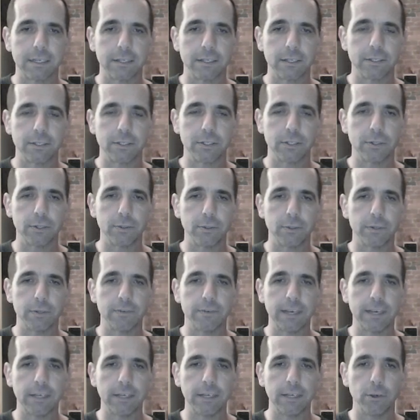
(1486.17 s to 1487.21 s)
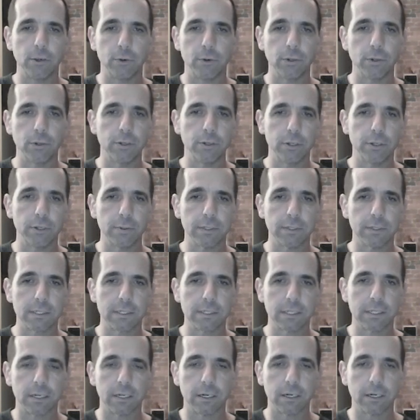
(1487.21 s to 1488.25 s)
do the thing that you couldn't do at the
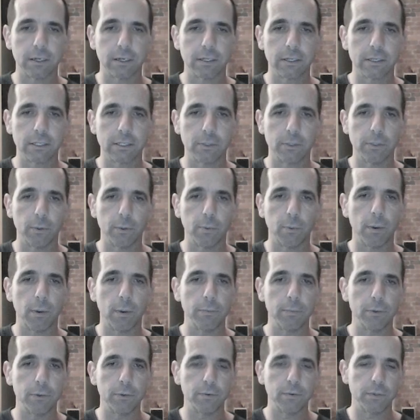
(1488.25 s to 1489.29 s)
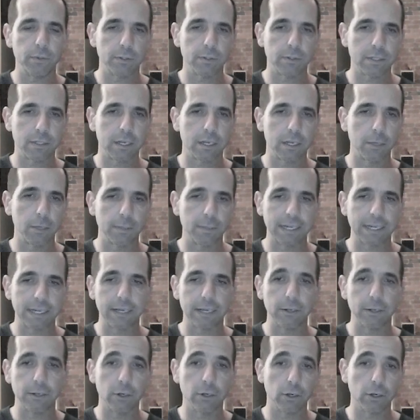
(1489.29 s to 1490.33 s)
start because you were one move too slow, but now
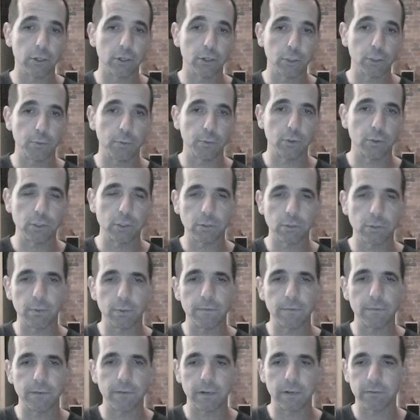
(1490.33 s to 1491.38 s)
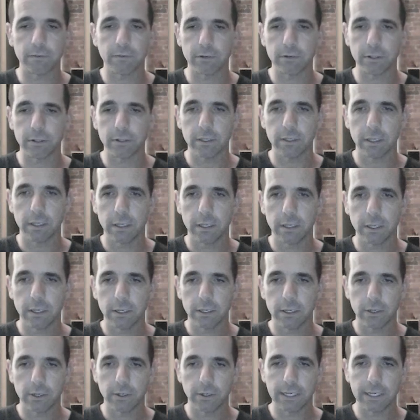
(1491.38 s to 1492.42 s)
you're not because your pawn's one further on
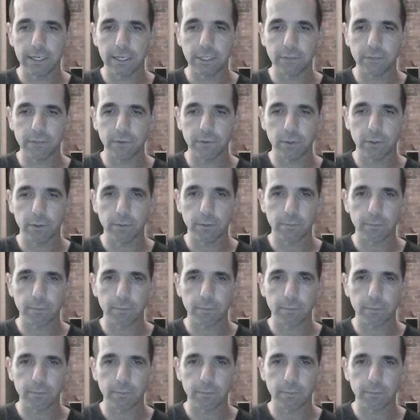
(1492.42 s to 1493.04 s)
H4.